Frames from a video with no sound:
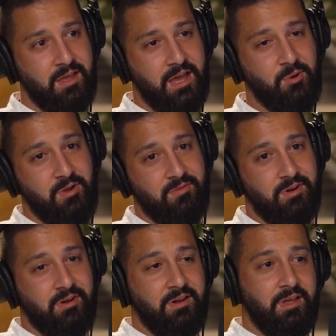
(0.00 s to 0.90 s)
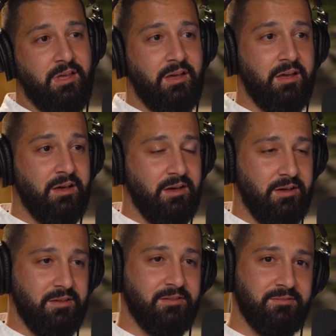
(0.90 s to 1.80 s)
However,
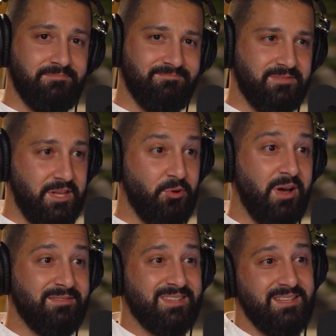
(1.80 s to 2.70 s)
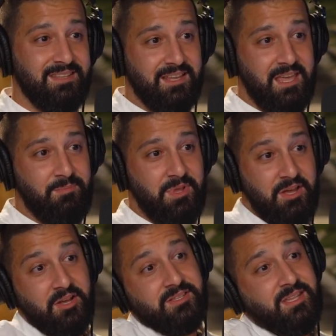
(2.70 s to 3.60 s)
they don't have skin in the game
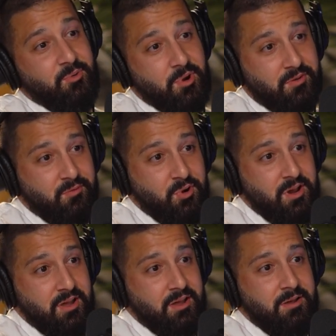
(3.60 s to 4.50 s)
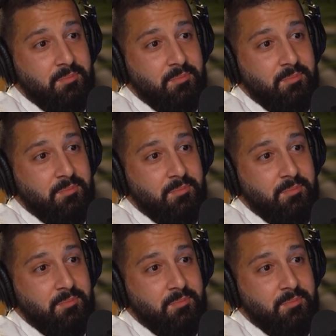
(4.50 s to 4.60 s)
because they work for a